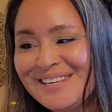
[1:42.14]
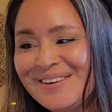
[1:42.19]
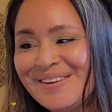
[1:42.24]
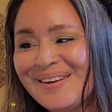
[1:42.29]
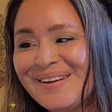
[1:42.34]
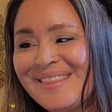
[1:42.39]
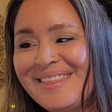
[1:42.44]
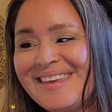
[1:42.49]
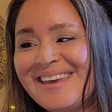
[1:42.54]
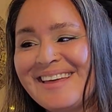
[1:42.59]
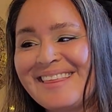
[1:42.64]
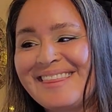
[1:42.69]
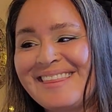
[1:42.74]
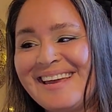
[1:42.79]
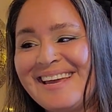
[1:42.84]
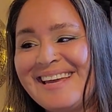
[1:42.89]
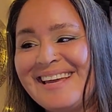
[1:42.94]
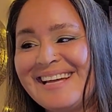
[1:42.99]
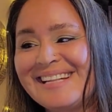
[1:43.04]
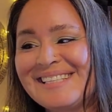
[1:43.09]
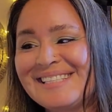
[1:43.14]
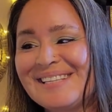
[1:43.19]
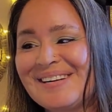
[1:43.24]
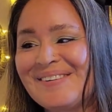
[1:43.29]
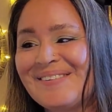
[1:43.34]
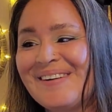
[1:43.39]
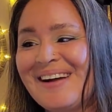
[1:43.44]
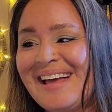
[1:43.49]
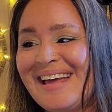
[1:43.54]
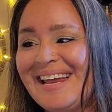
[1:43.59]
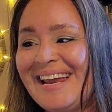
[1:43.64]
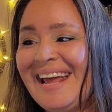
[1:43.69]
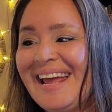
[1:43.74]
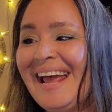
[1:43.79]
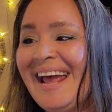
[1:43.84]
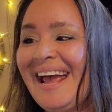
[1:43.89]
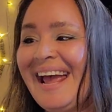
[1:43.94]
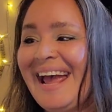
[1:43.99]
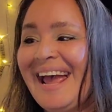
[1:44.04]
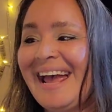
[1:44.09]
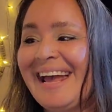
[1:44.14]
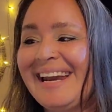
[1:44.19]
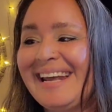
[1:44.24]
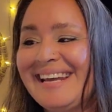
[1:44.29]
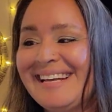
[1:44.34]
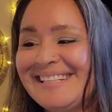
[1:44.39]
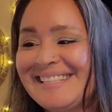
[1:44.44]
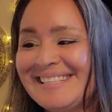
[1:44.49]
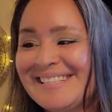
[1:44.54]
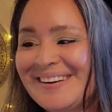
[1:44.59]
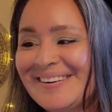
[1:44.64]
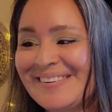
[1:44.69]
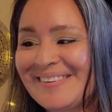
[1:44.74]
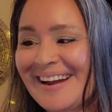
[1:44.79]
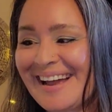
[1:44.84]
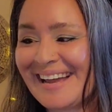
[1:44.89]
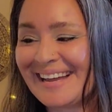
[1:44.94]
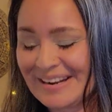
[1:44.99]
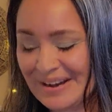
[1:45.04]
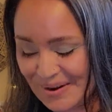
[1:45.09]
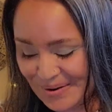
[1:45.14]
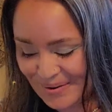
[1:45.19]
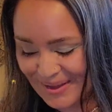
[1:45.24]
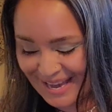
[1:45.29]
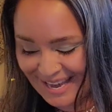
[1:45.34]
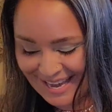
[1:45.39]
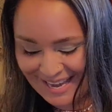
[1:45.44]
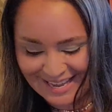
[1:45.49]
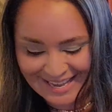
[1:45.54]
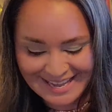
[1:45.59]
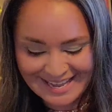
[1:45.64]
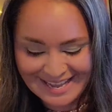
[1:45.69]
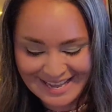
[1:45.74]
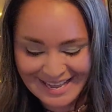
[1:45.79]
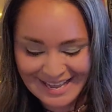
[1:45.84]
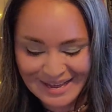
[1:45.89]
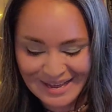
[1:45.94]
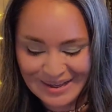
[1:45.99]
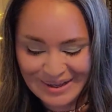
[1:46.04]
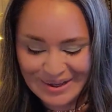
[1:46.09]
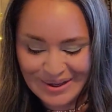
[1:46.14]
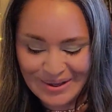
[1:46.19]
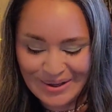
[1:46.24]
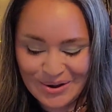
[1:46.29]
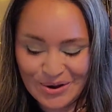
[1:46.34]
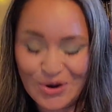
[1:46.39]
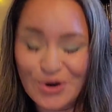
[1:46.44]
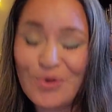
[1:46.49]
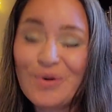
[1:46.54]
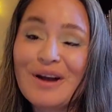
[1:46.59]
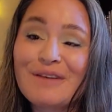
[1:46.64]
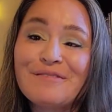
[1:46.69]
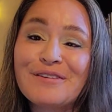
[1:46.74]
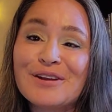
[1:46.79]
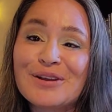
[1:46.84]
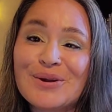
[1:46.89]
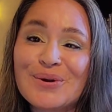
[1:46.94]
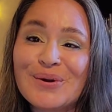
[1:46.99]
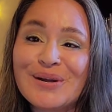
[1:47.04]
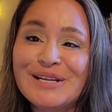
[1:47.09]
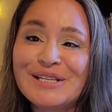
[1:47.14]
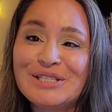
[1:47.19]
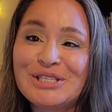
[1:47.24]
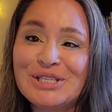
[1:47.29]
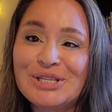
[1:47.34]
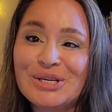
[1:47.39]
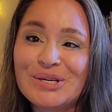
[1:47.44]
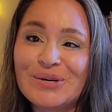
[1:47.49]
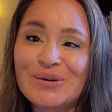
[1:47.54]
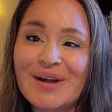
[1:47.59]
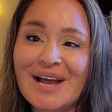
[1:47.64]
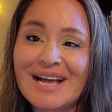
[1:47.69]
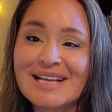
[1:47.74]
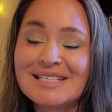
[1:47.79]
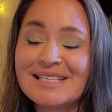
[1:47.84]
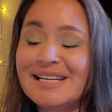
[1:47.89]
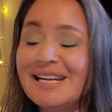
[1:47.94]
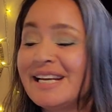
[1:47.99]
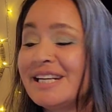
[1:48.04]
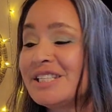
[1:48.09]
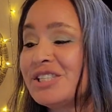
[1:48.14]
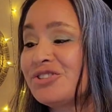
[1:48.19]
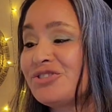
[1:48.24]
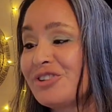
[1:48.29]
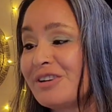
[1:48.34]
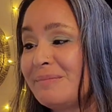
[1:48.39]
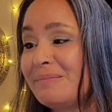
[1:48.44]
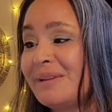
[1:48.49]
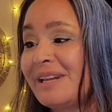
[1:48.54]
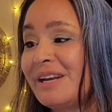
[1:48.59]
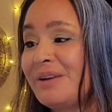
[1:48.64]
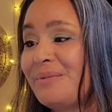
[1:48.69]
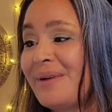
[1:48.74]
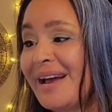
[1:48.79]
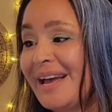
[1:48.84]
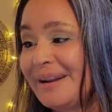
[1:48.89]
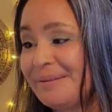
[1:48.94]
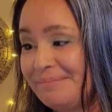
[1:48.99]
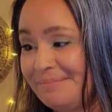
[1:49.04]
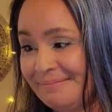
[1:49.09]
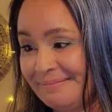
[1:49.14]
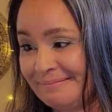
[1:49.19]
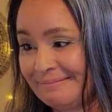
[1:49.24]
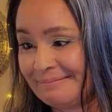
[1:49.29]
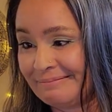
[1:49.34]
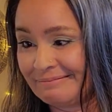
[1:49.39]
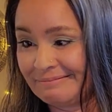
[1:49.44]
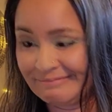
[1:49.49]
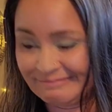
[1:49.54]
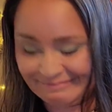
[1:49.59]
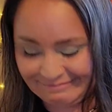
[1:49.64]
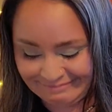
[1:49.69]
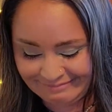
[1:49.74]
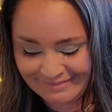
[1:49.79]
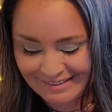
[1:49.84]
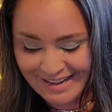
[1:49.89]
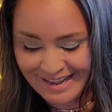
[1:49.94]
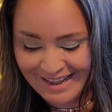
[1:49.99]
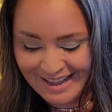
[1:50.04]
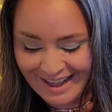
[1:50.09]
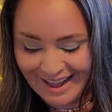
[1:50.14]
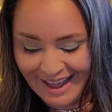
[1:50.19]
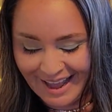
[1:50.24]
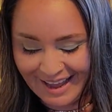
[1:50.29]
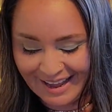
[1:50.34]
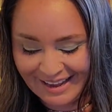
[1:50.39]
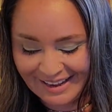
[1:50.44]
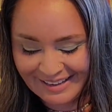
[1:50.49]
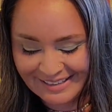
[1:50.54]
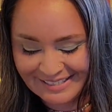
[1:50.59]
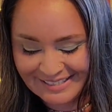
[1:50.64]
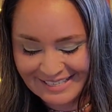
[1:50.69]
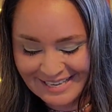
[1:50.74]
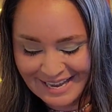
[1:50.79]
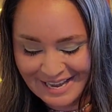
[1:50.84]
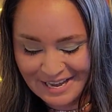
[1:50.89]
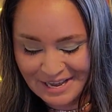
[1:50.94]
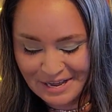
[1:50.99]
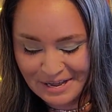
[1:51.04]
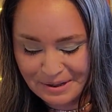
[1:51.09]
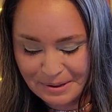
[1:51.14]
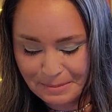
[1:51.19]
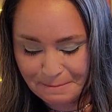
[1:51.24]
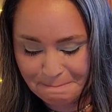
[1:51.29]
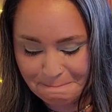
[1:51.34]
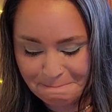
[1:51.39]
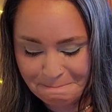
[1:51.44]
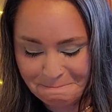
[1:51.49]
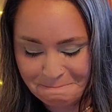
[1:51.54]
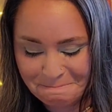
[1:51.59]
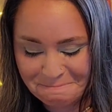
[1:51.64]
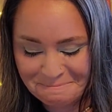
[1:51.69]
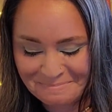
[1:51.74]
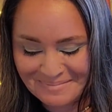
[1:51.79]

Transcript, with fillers: You, you thing gets so wet and hit so right. Okay. Whoever you're into has an extremely wet hmm, hmm, hmm. and um